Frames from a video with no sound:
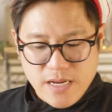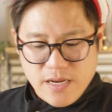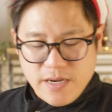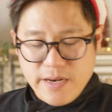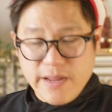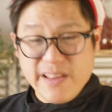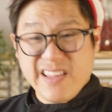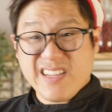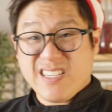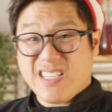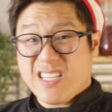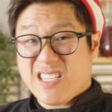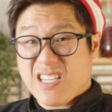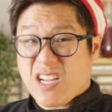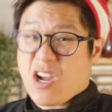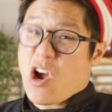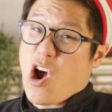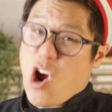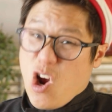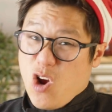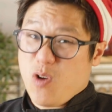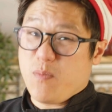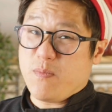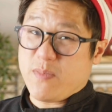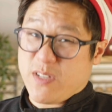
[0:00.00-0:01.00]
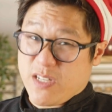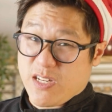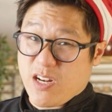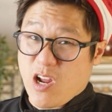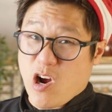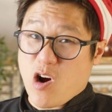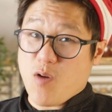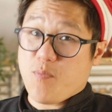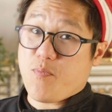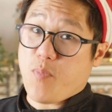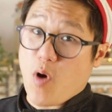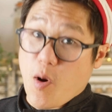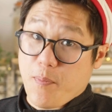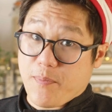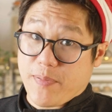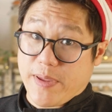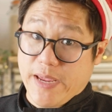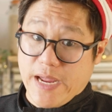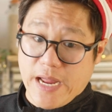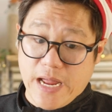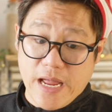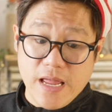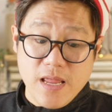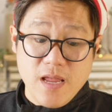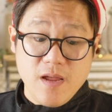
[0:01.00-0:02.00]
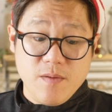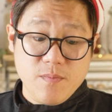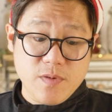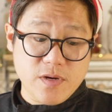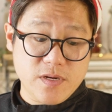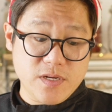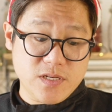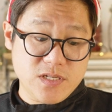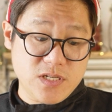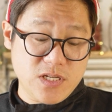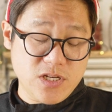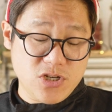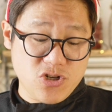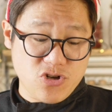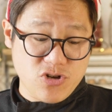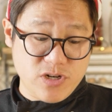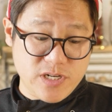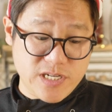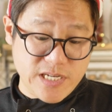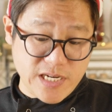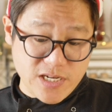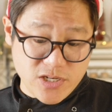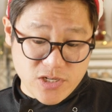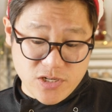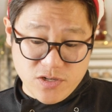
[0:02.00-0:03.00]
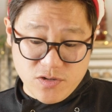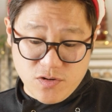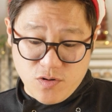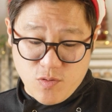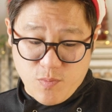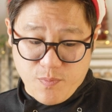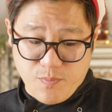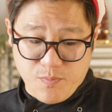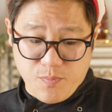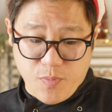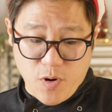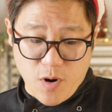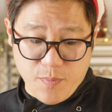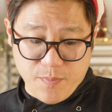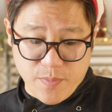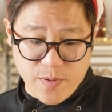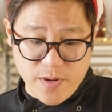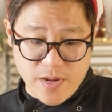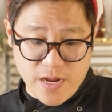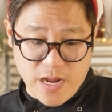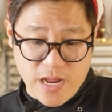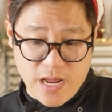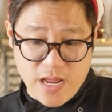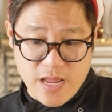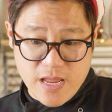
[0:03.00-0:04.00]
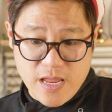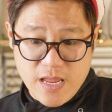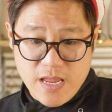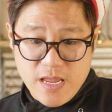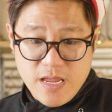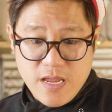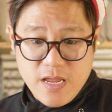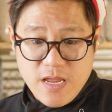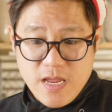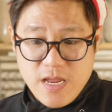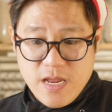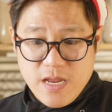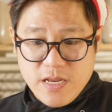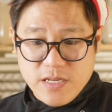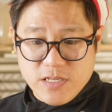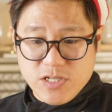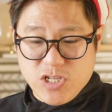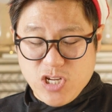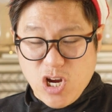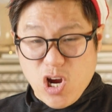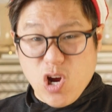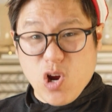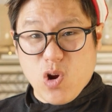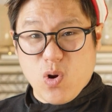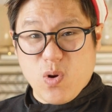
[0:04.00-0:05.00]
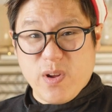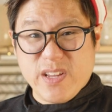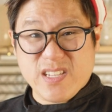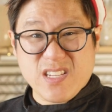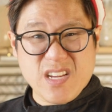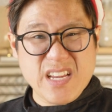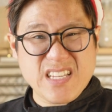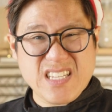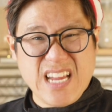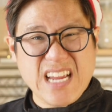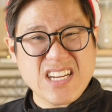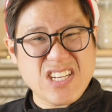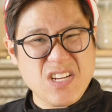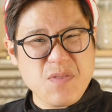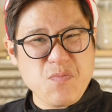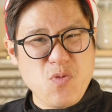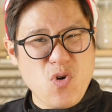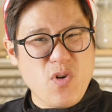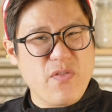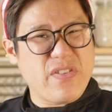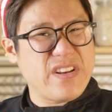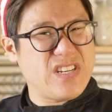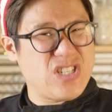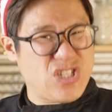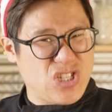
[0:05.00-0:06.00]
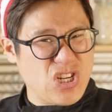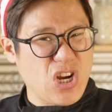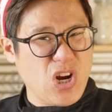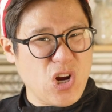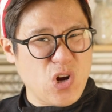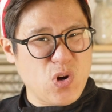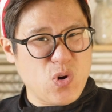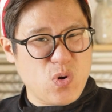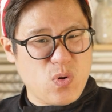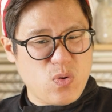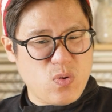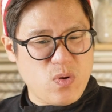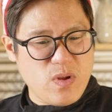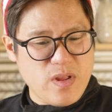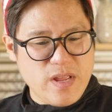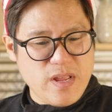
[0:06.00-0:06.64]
Now this is a home-style popiah because the traditional popiah dough, it's actually more of a dough,